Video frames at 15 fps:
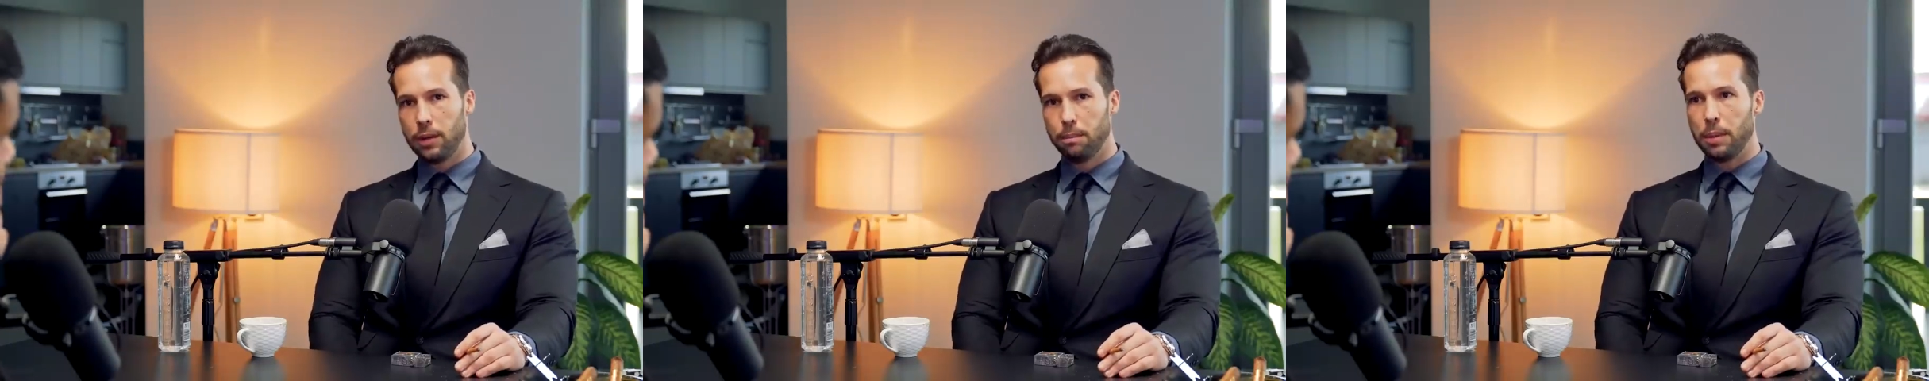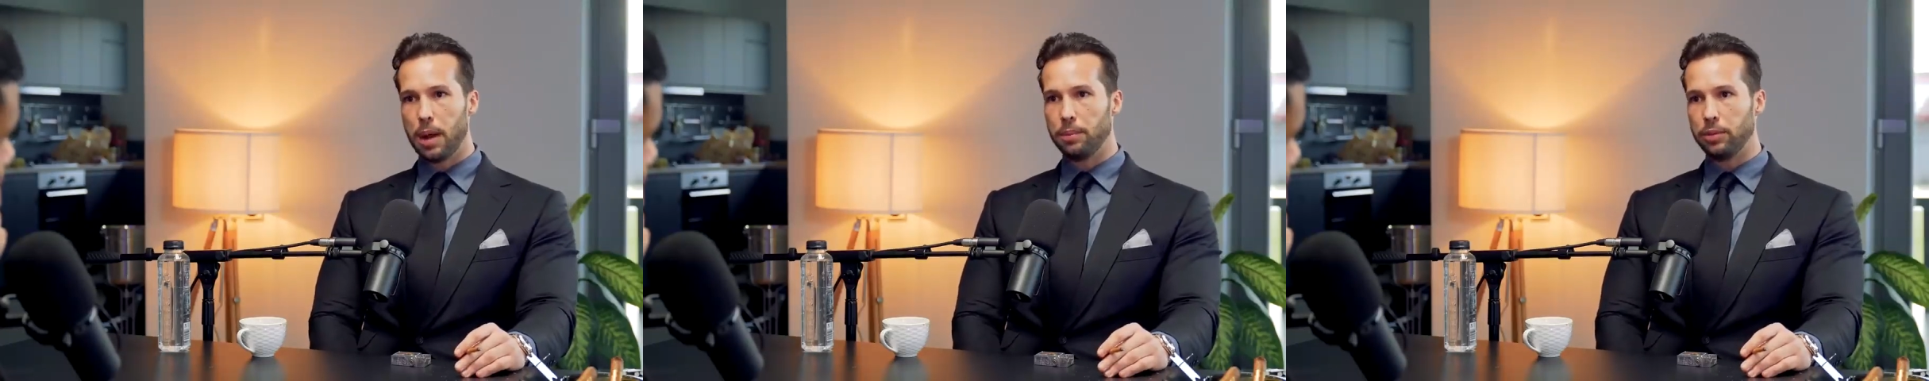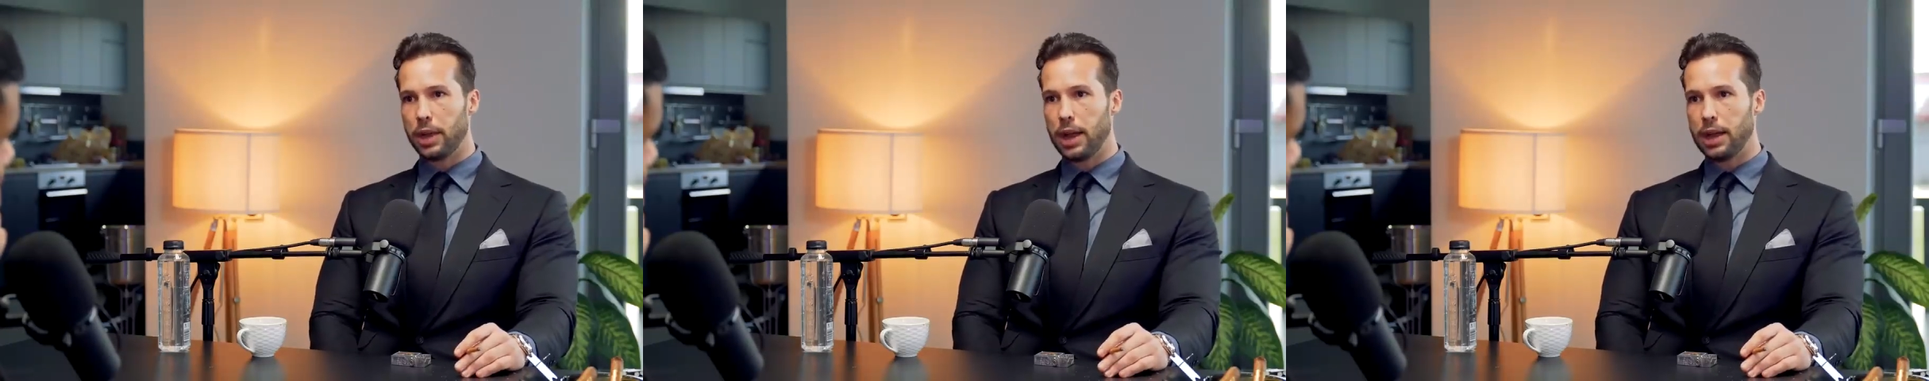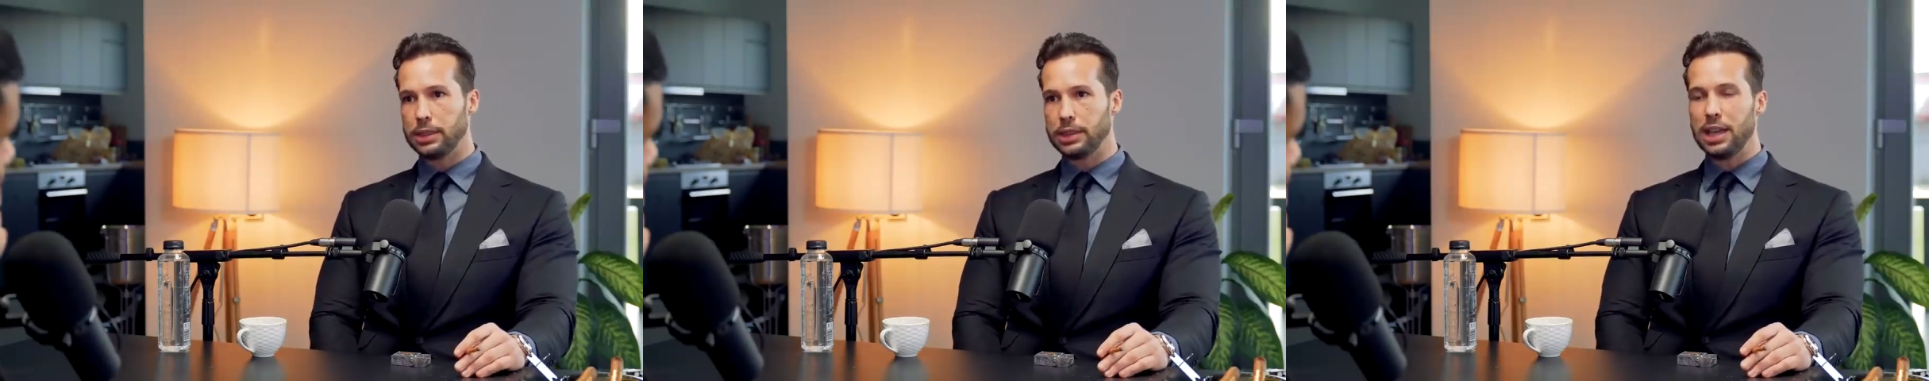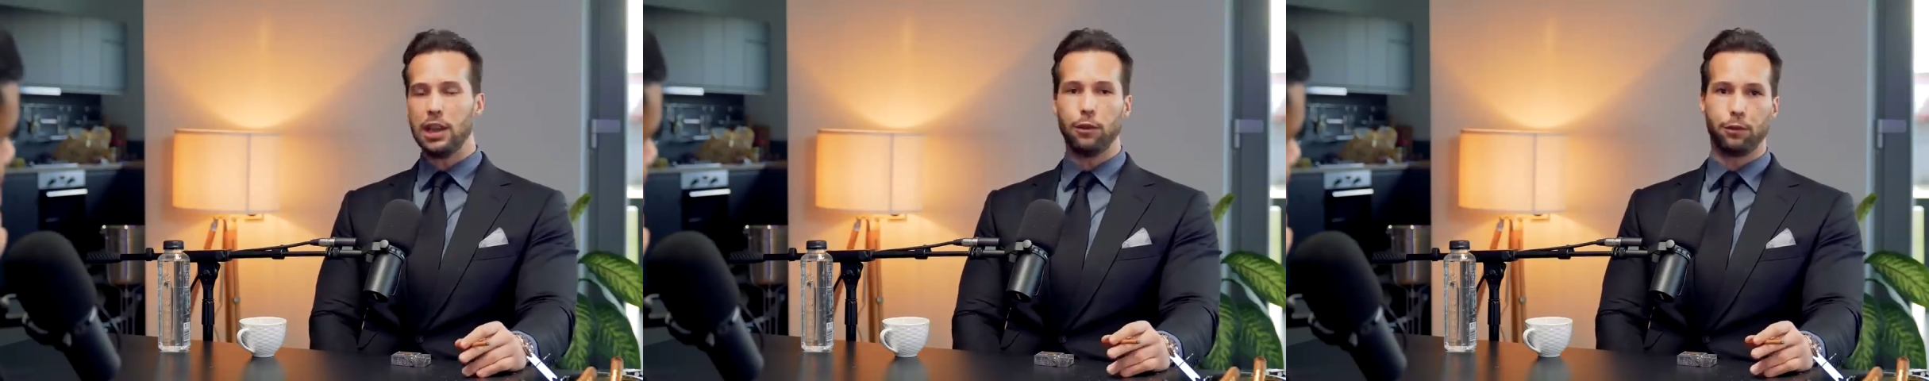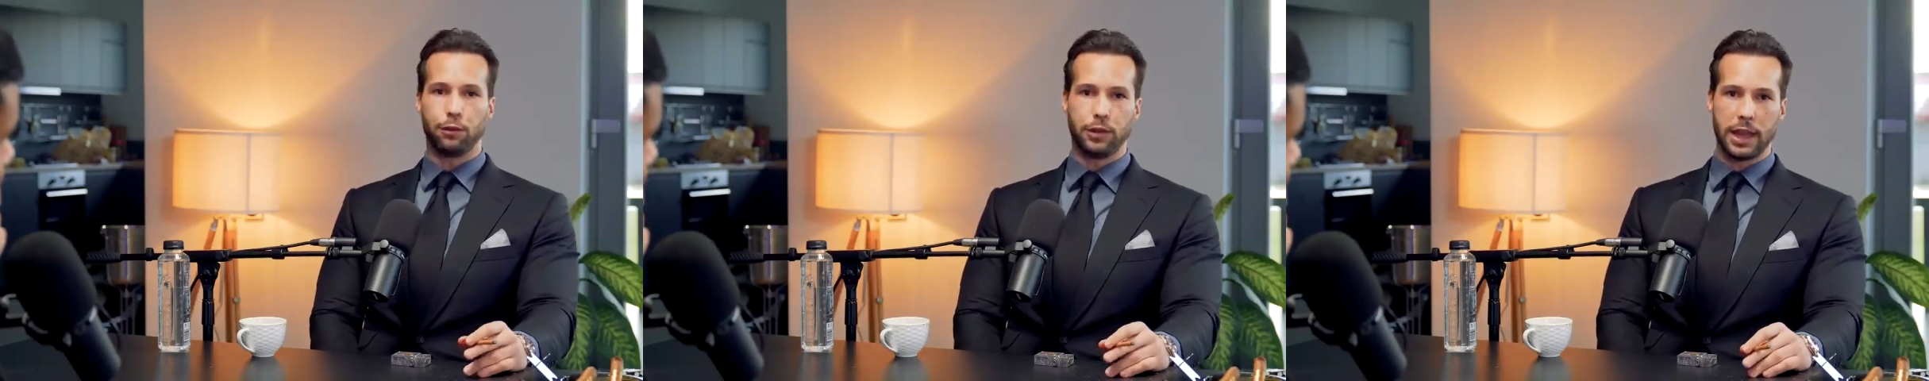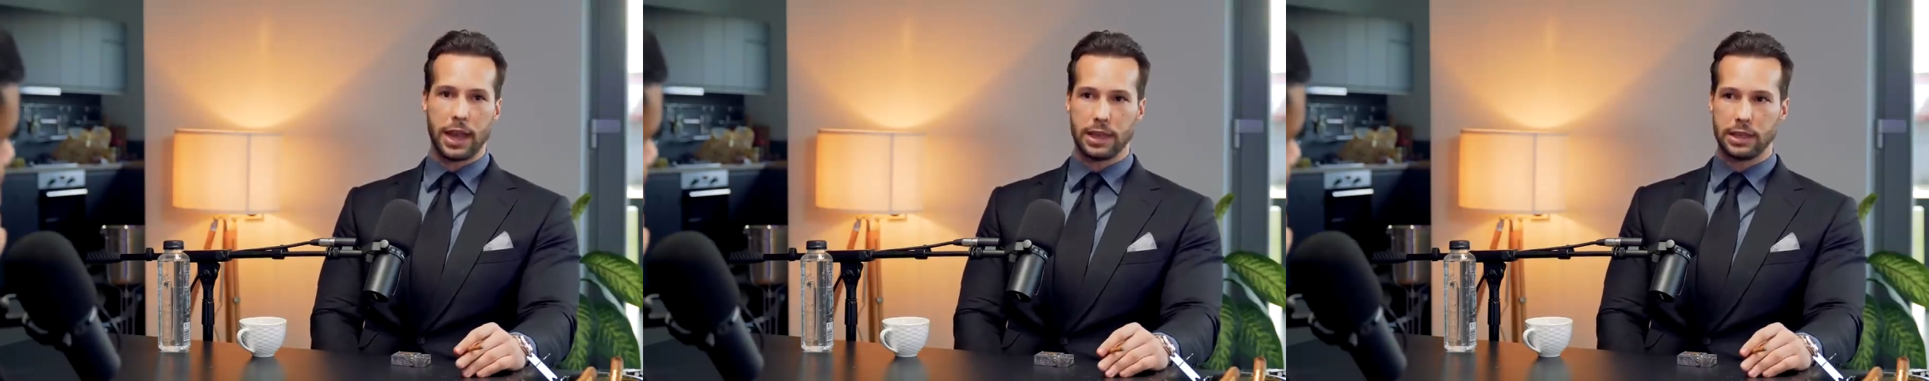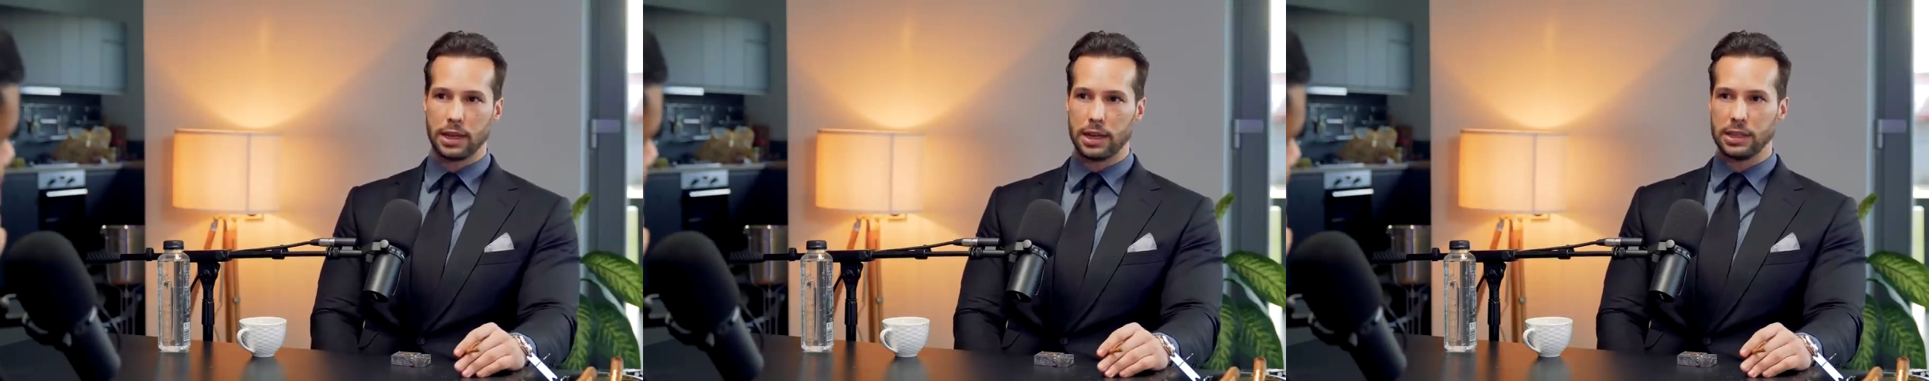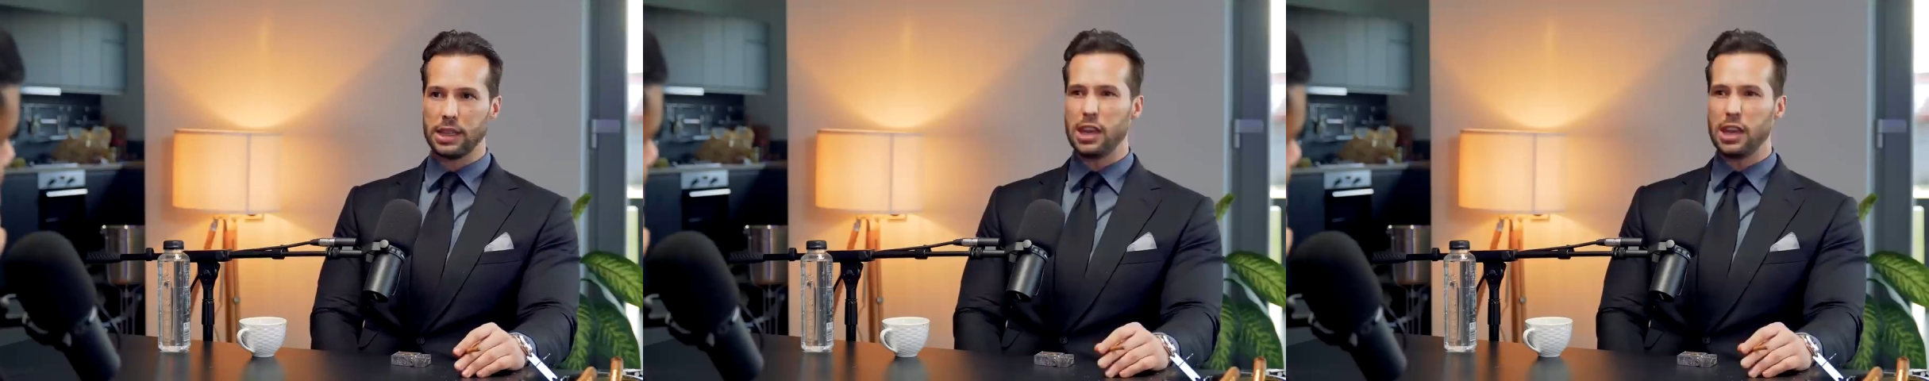mom dies, if dad dies,